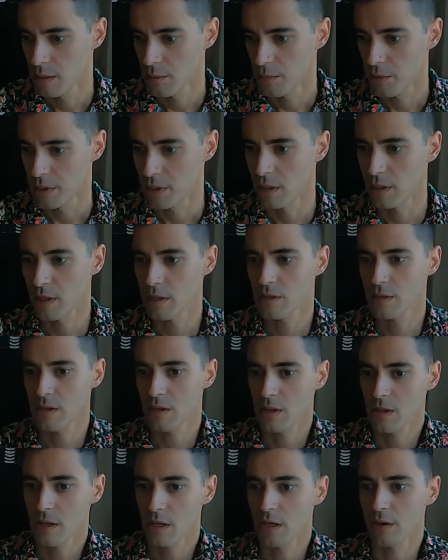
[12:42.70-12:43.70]
But then that's the
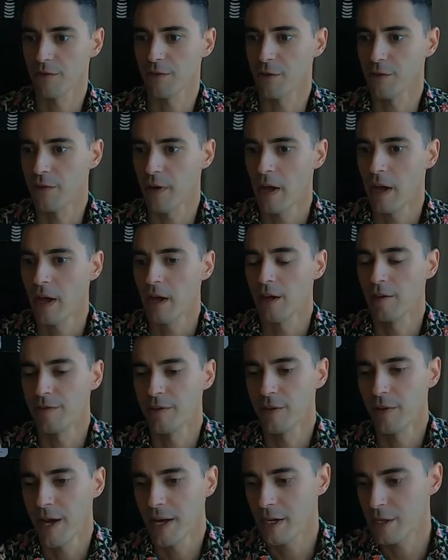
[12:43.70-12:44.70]
thing. If
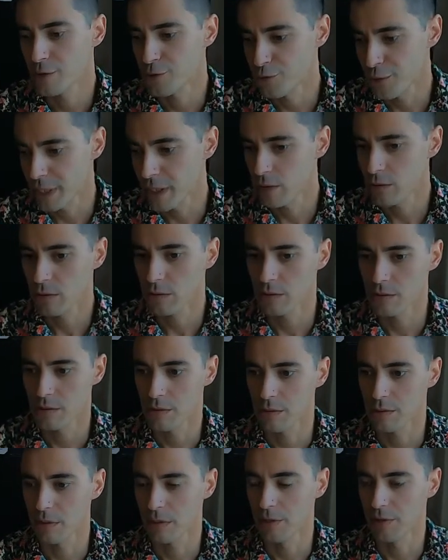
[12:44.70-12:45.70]
you had a drink or
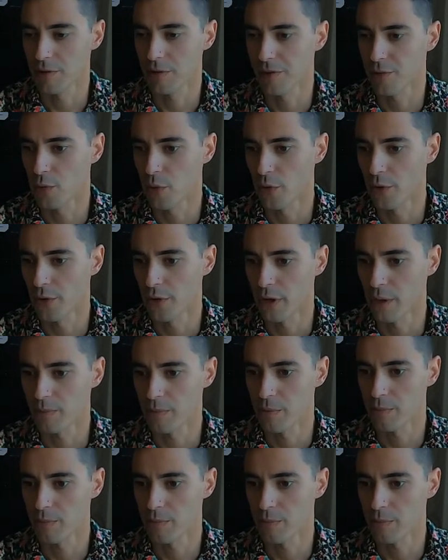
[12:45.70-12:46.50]
two and you're throwing up,